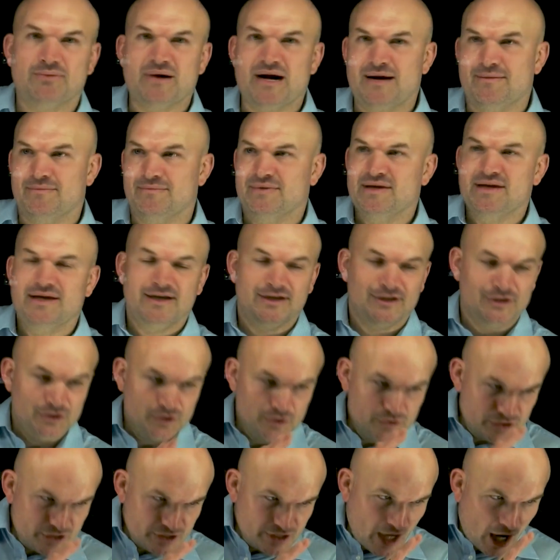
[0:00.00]
problem.
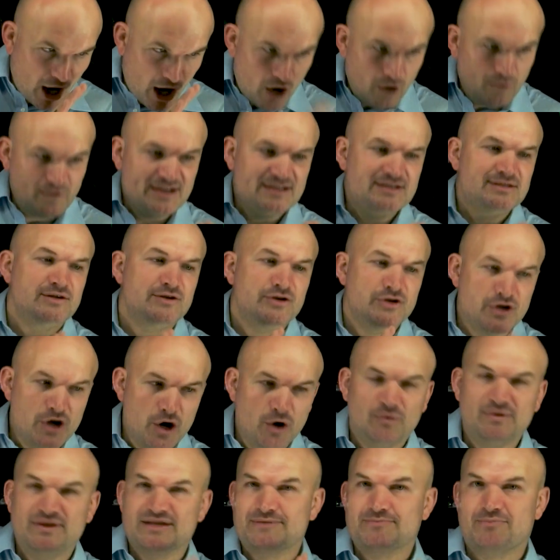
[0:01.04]
You should always
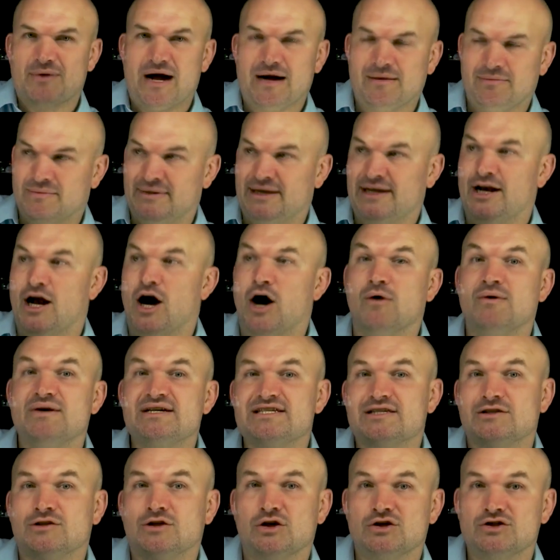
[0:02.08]
know this problem and
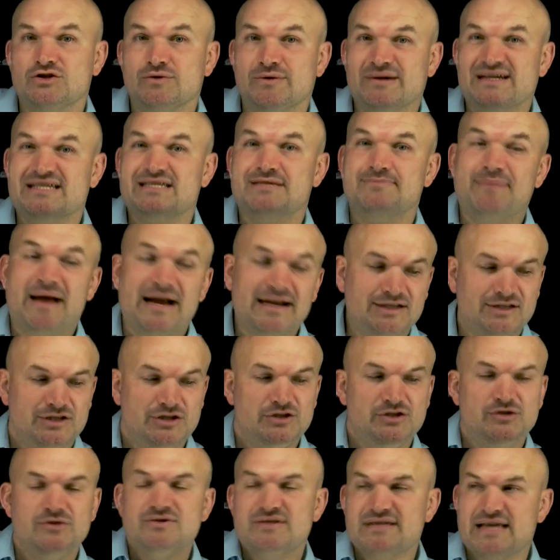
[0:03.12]
always look to expect
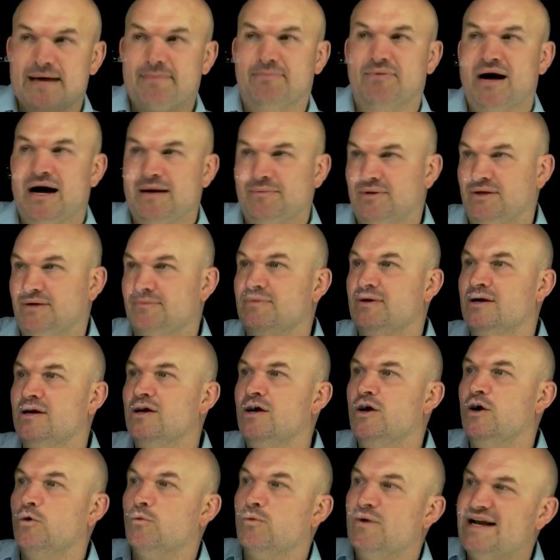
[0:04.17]
to use that problem
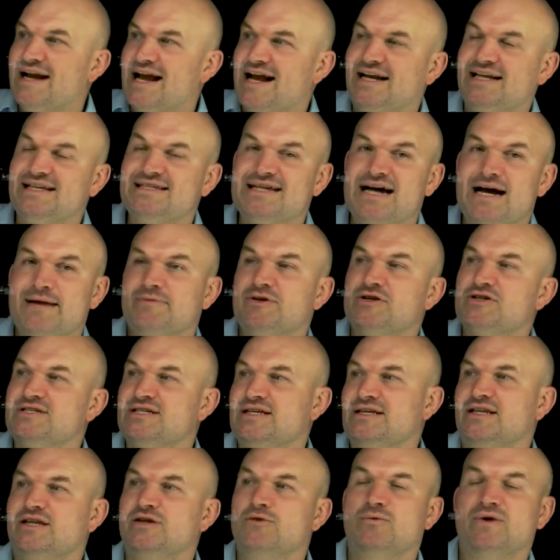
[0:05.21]
when anytime you're
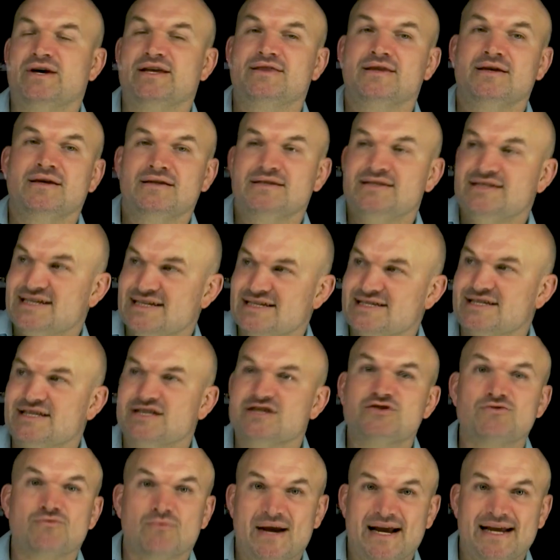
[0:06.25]
dealing with
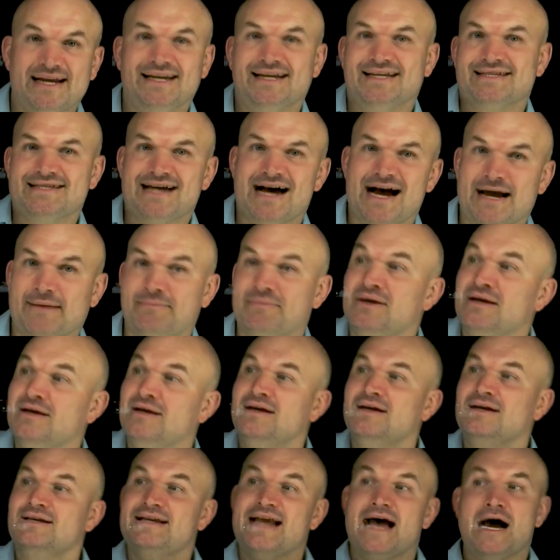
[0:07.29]
distance, rate, and time.
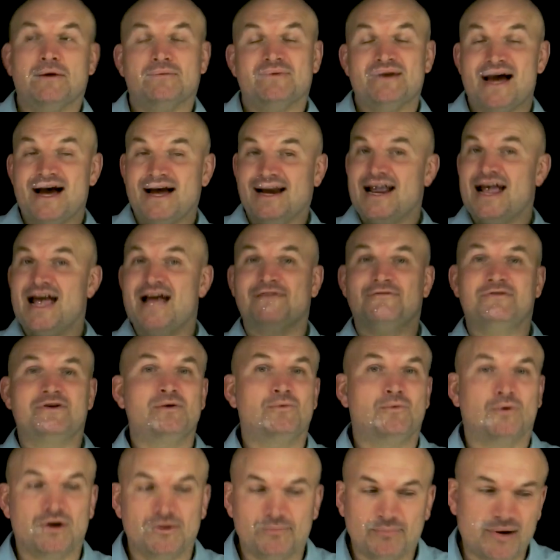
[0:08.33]
Now, not every
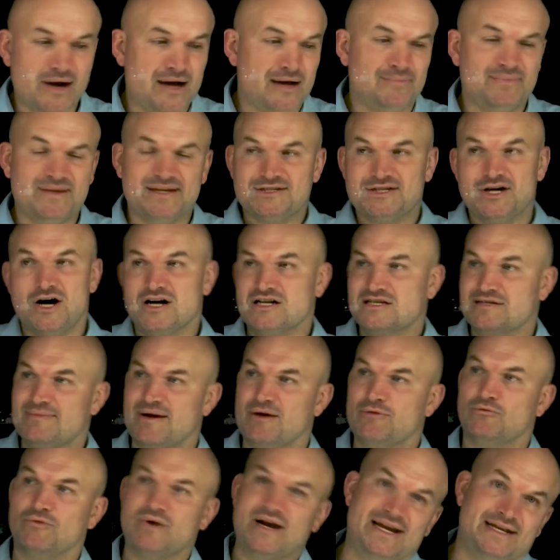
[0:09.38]
word problem that talks
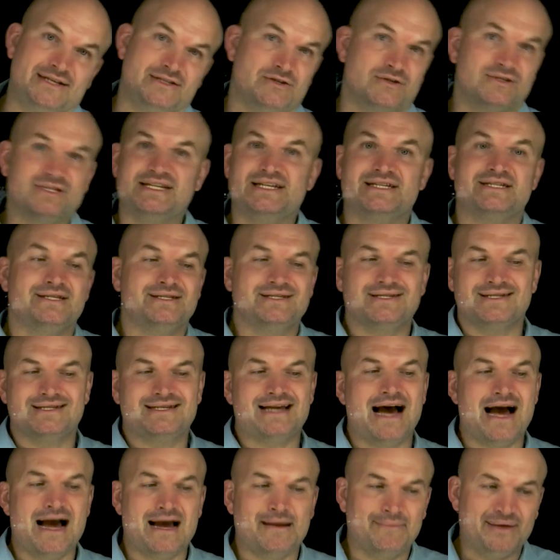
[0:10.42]
about rate or distance and
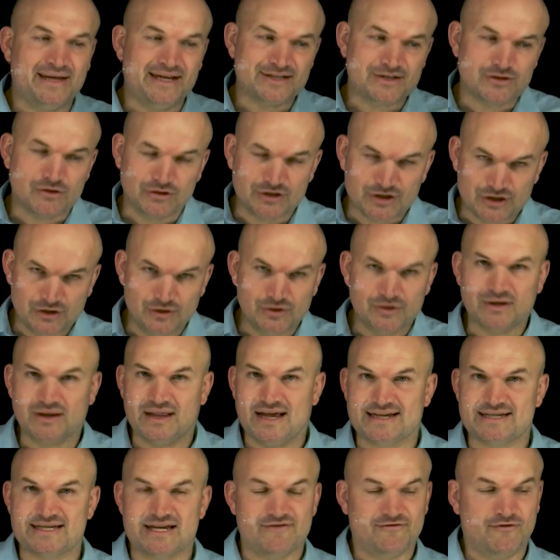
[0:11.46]
time is going to
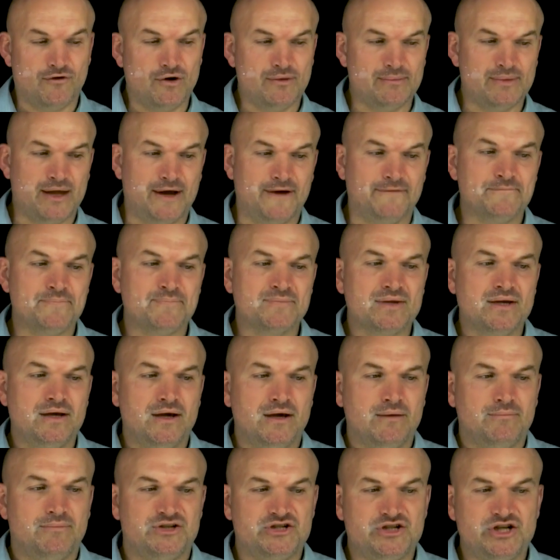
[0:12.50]
utilize that formula,
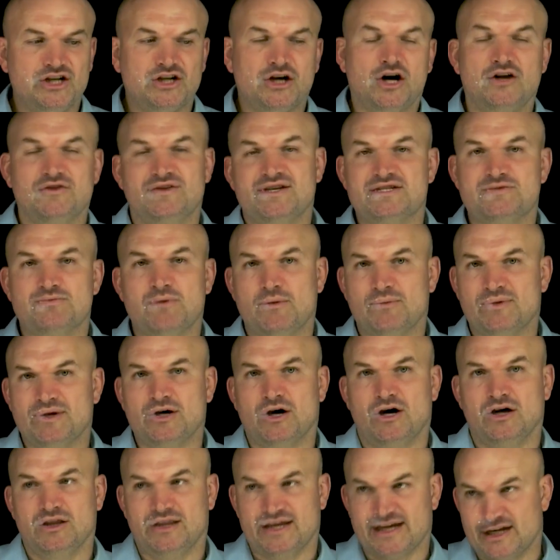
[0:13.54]
but she called this what we
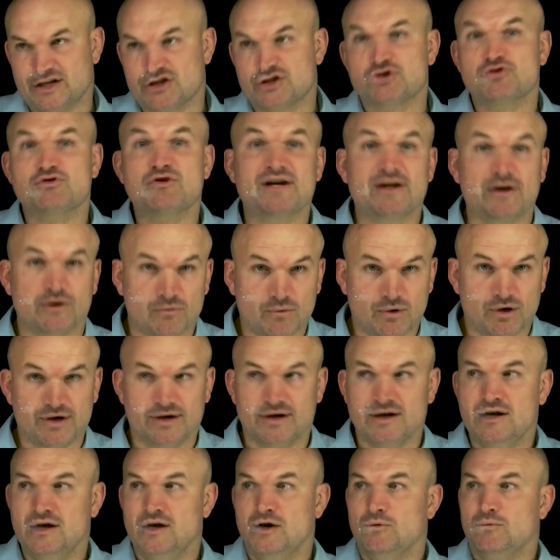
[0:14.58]
call like a trigger
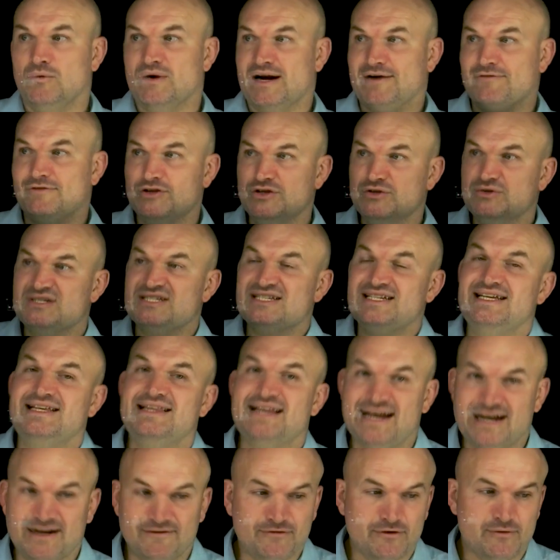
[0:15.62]
word. Whenever you see
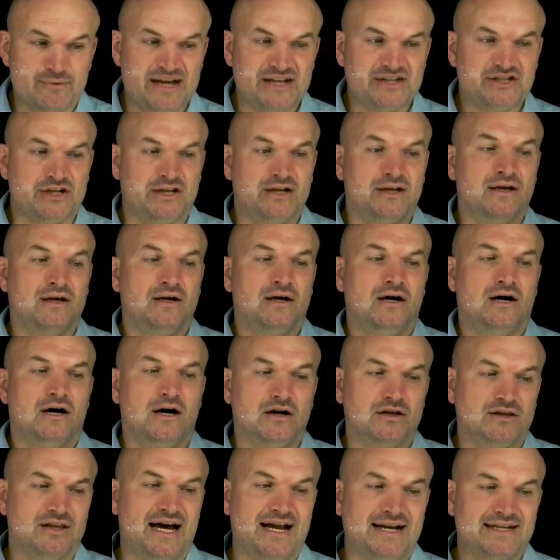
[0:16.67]
that information,
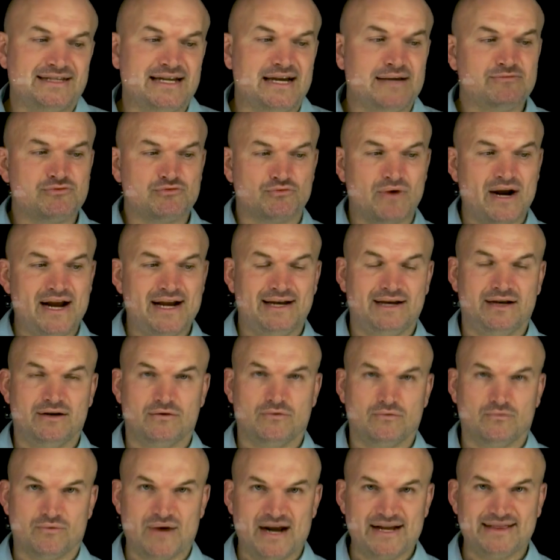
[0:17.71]
a lot of times write
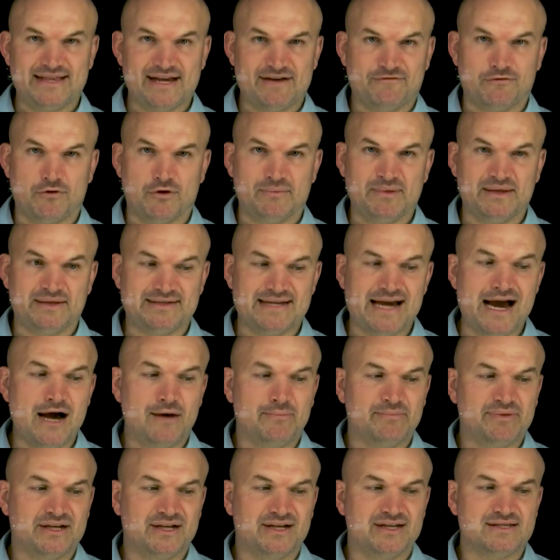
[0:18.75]
that formula
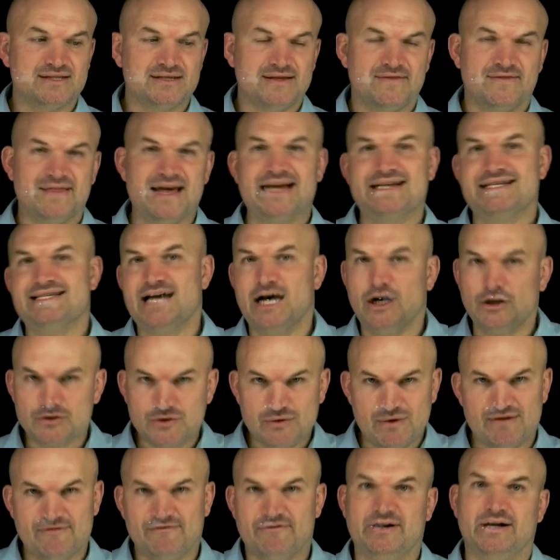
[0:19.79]
down because that tells
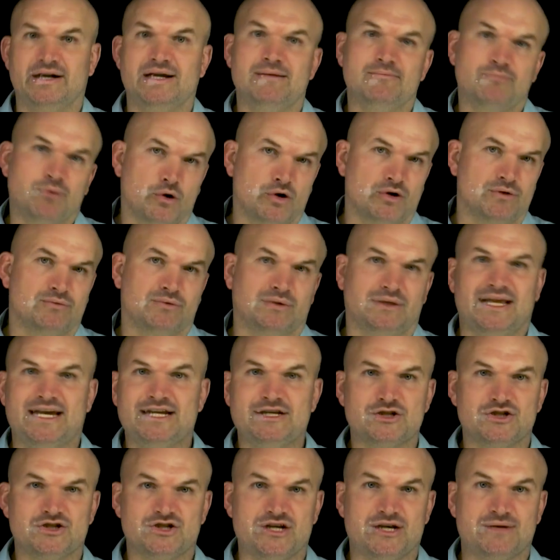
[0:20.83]
you very important
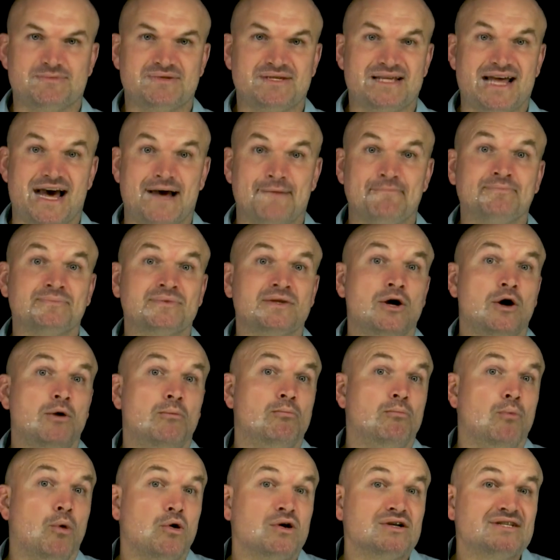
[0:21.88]
relationships that
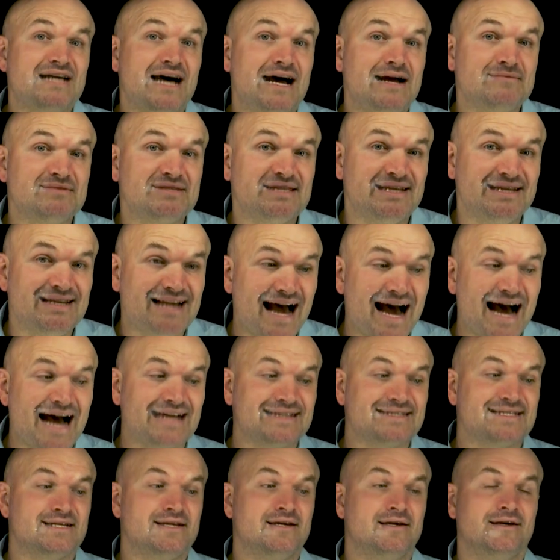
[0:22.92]
more times than
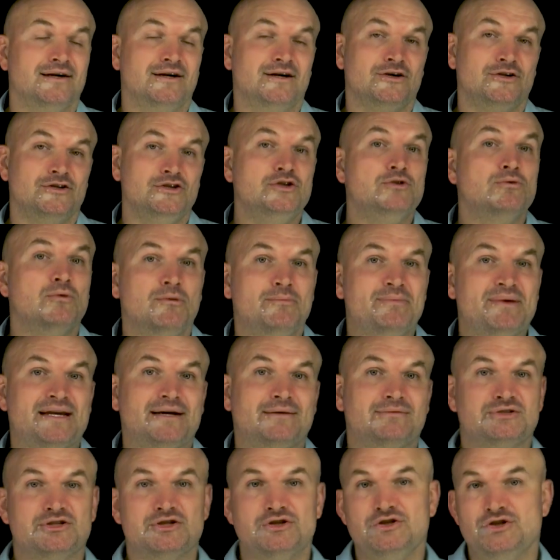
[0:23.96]
not, you will be
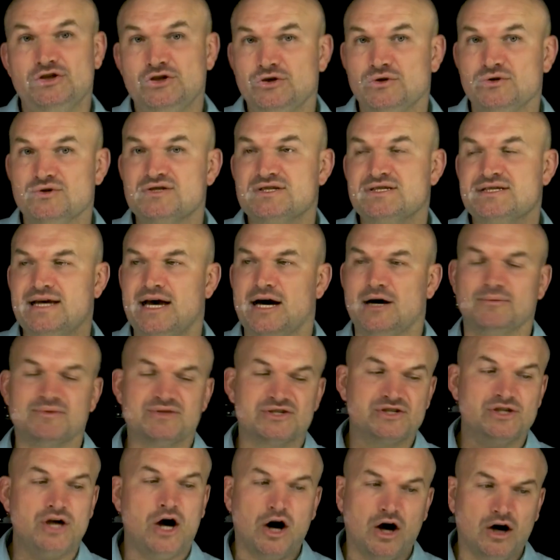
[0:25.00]
able to use to help
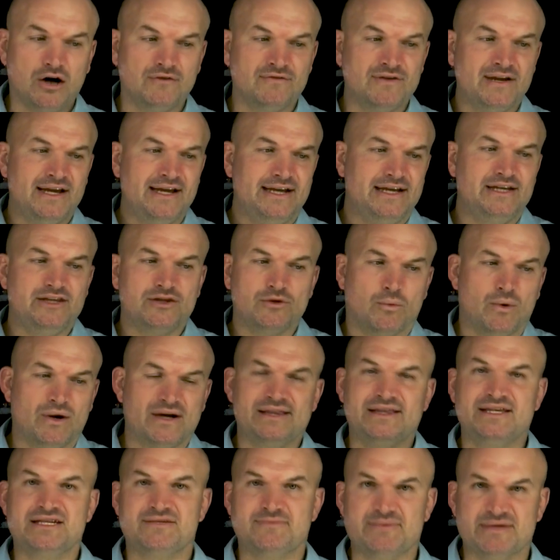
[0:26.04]
solve either
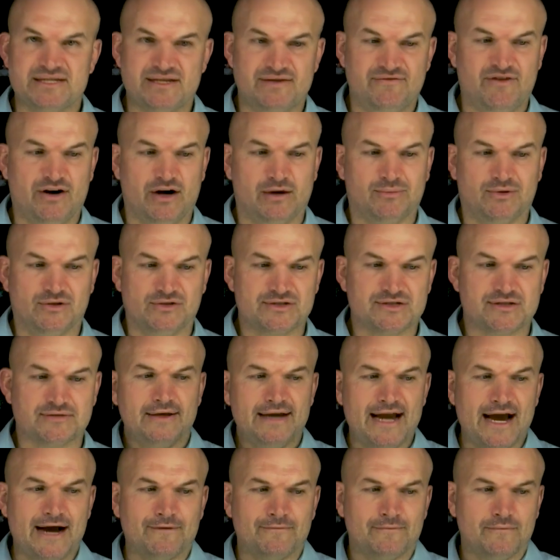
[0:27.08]
one of these missing variables.
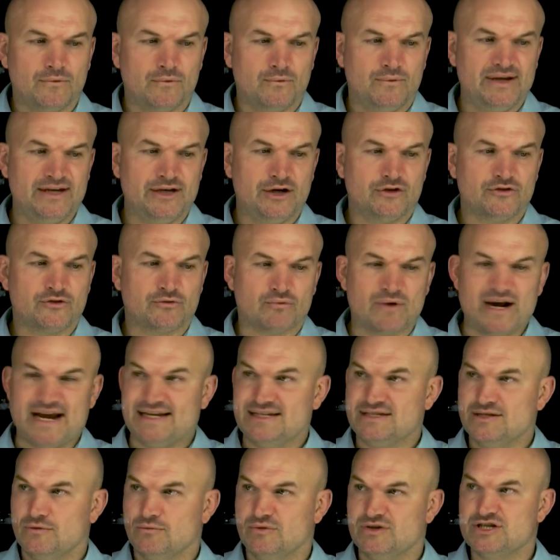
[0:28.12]
Now, we know the
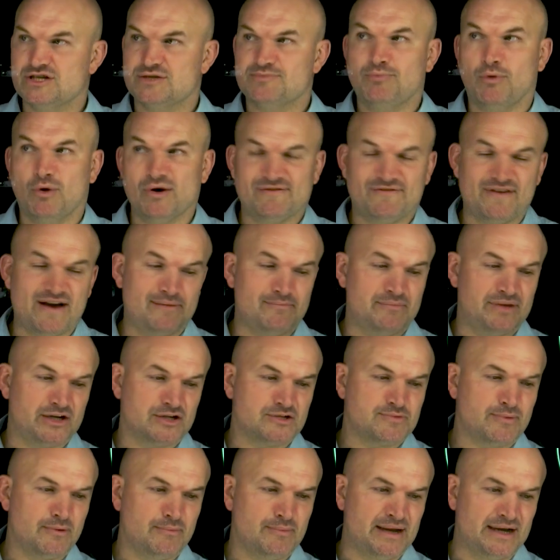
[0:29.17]
rate, which is 0.5
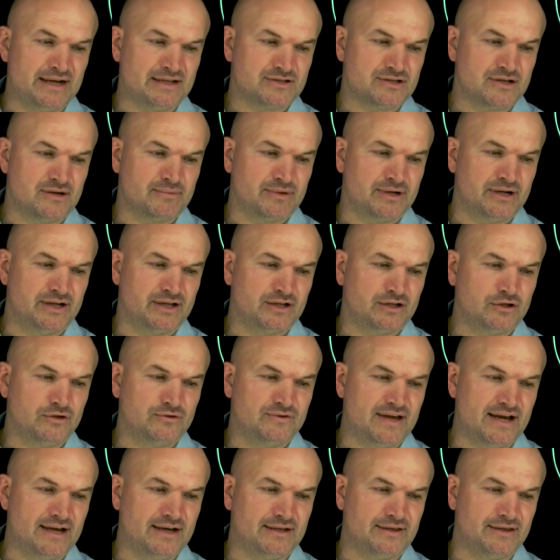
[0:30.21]
meters per minute, so I'm going to
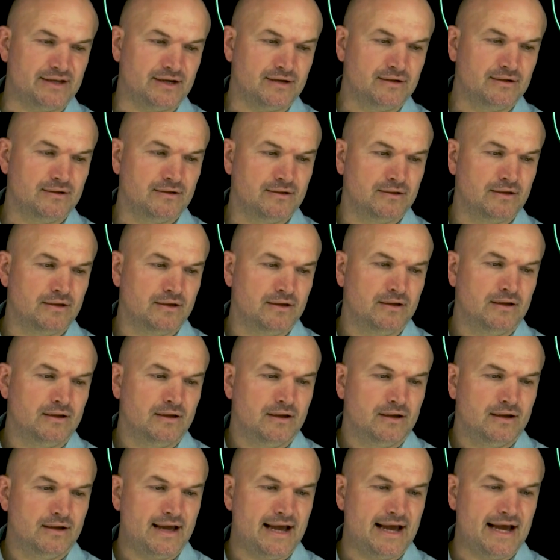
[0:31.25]
include that in there.
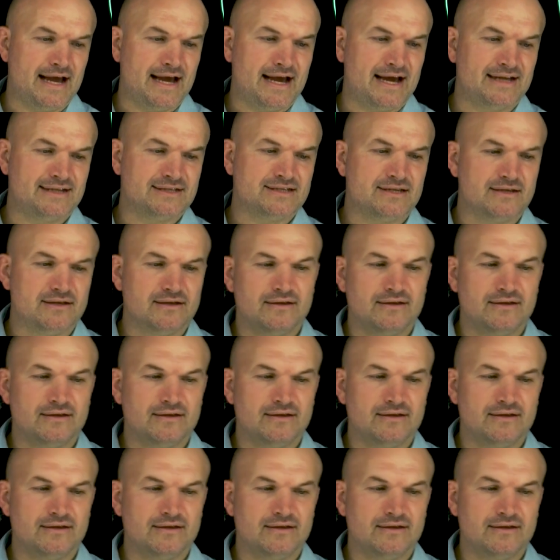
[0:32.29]
And